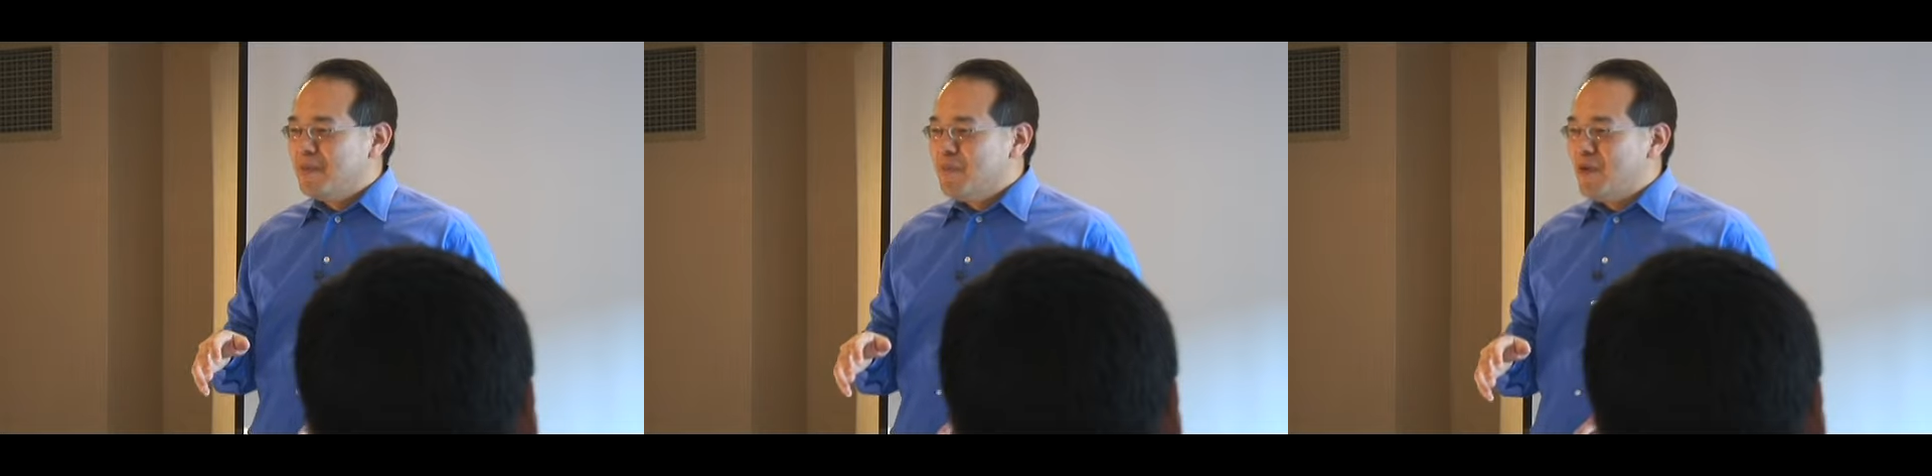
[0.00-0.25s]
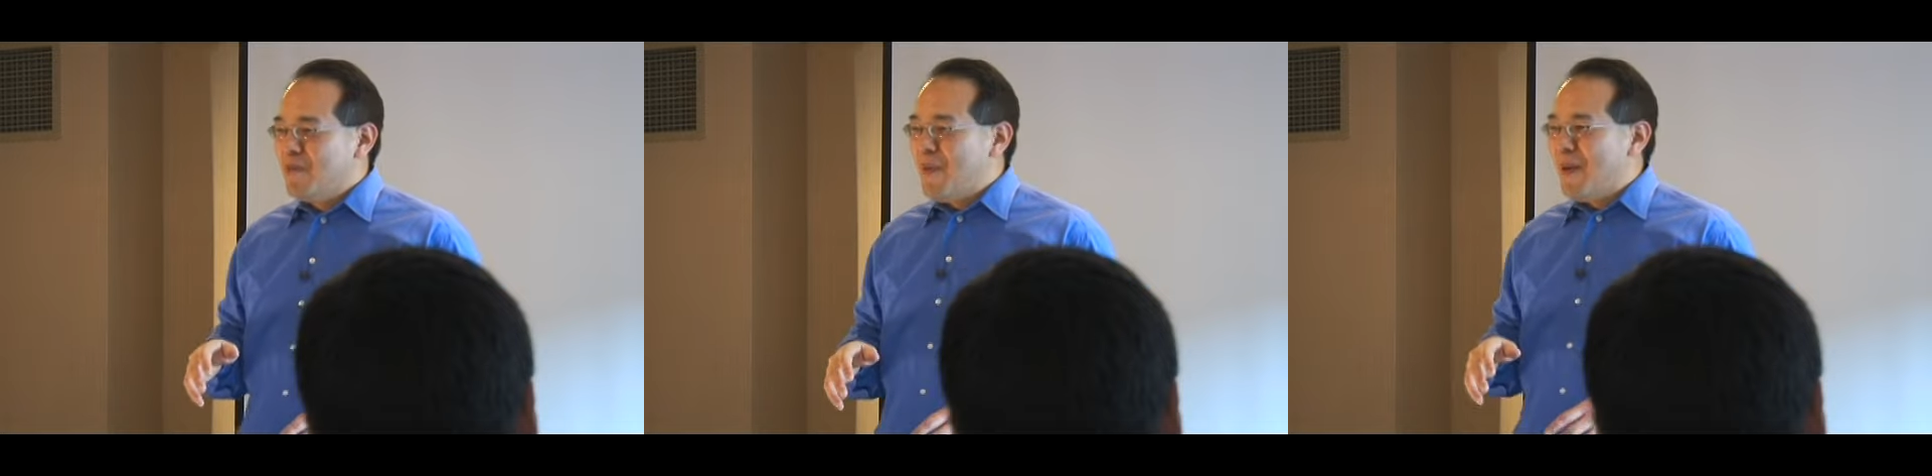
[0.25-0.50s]

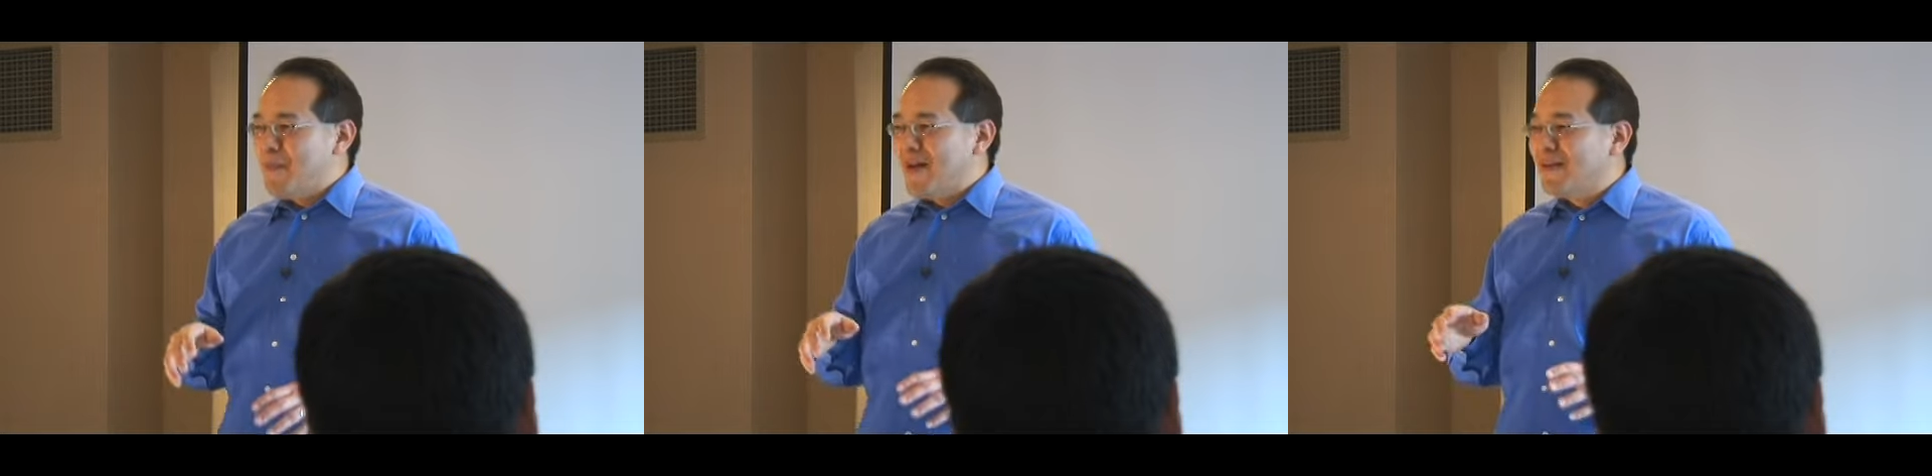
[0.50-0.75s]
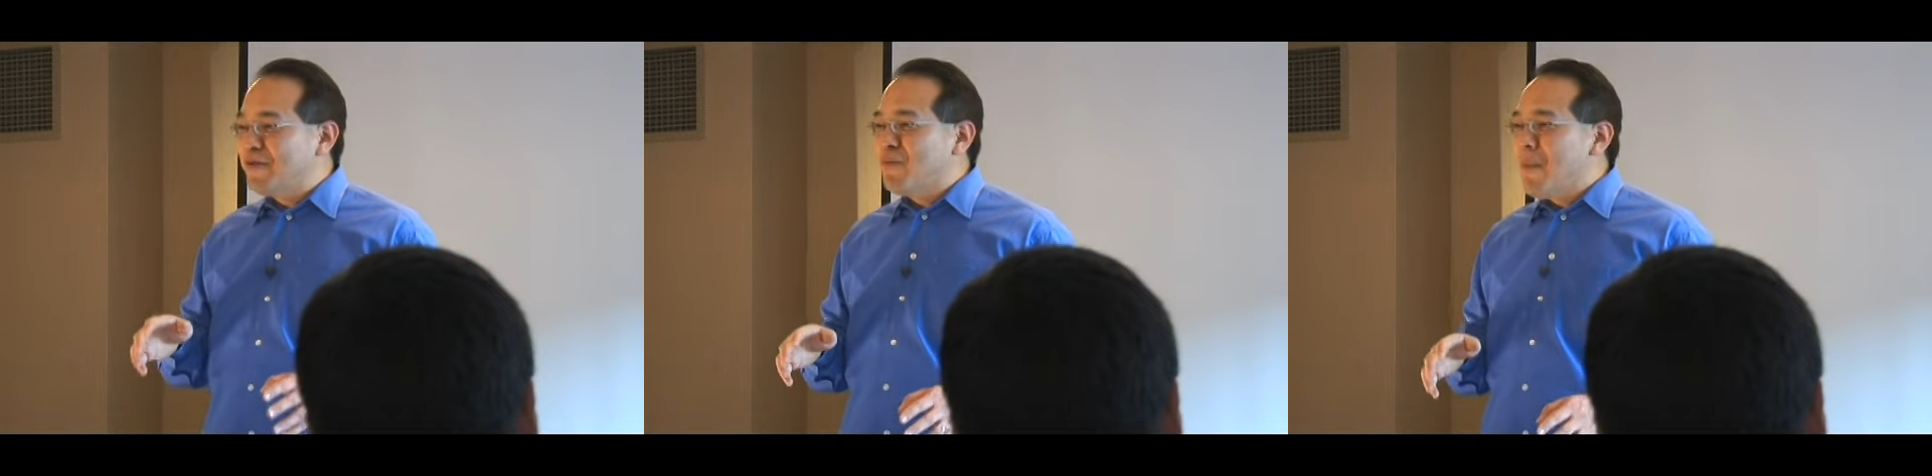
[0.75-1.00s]
But my, my
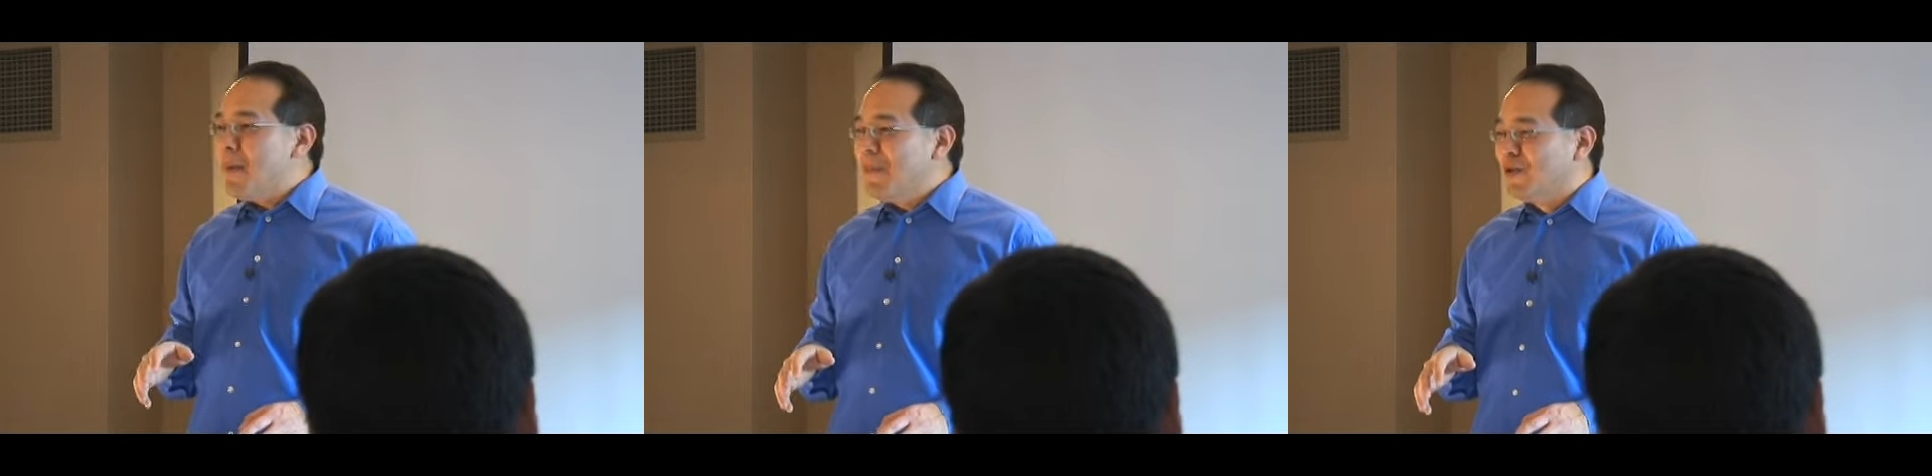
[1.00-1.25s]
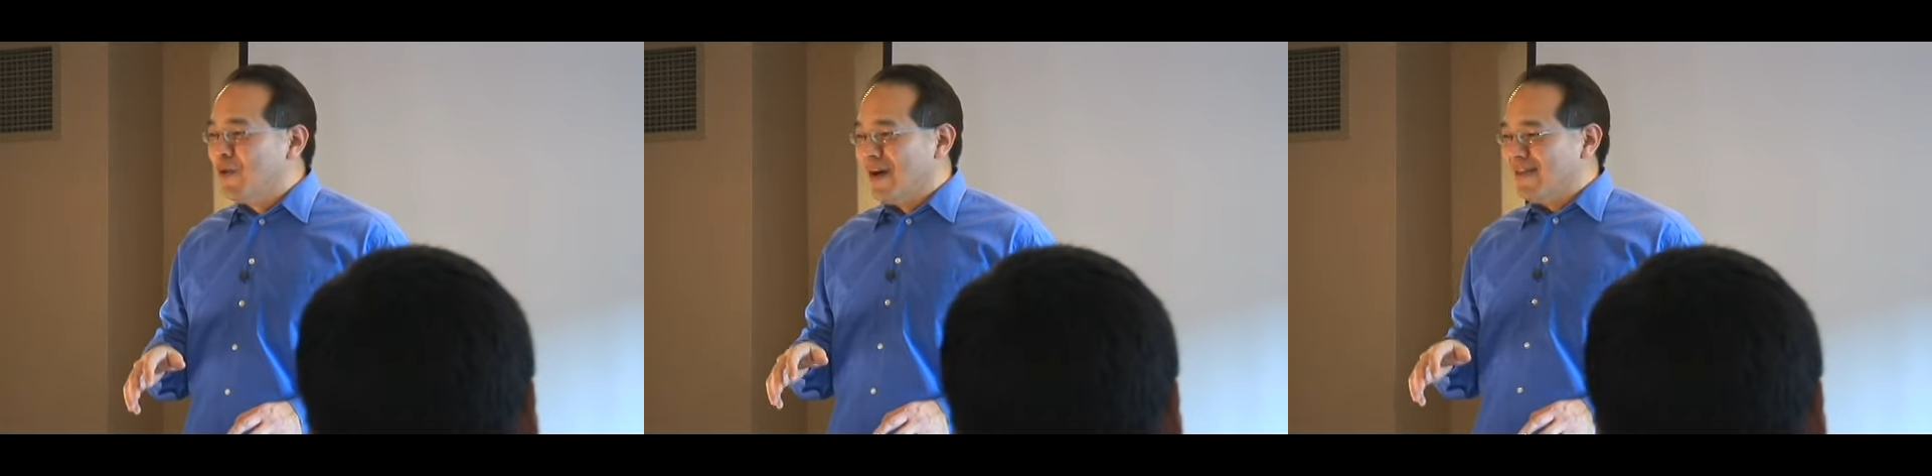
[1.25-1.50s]
sister made me
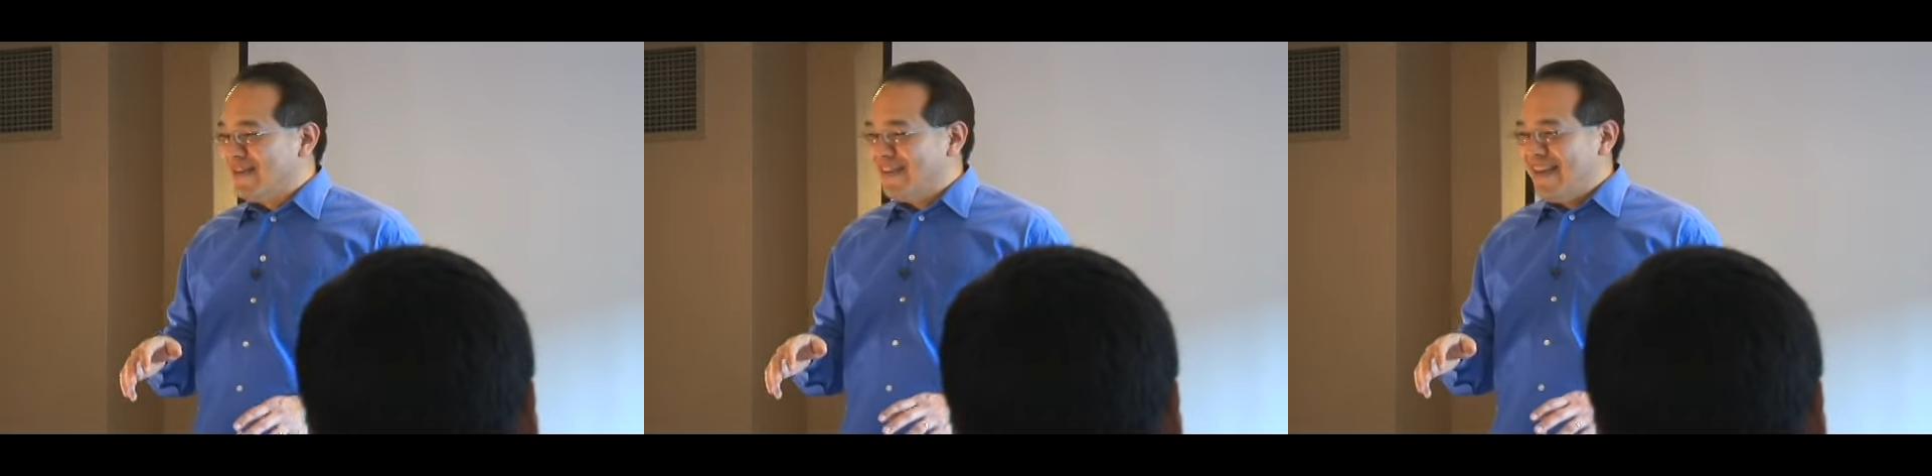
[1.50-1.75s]
do it.